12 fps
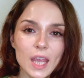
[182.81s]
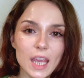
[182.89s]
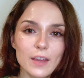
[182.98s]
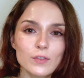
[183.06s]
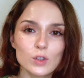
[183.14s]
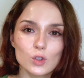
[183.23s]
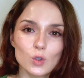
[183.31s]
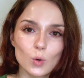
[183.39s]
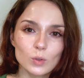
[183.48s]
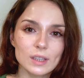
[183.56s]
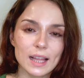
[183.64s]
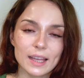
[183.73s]
If you
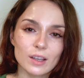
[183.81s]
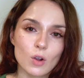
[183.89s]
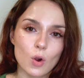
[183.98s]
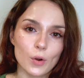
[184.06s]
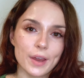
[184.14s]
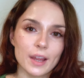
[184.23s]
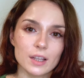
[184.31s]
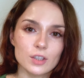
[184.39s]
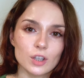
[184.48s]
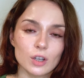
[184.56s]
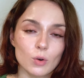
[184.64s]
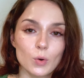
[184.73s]
don't like
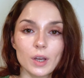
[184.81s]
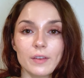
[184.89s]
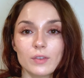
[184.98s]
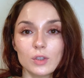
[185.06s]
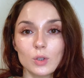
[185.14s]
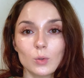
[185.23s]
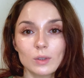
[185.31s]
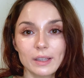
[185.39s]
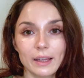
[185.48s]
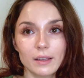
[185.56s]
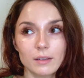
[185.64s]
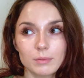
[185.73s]
coriander or if you don't
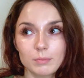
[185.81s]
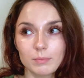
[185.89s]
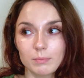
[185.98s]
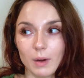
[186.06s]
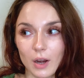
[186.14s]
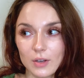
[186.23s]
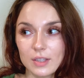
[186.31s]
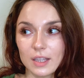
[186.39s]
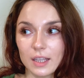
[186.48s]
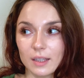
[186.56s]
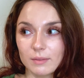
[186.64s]
like parsley,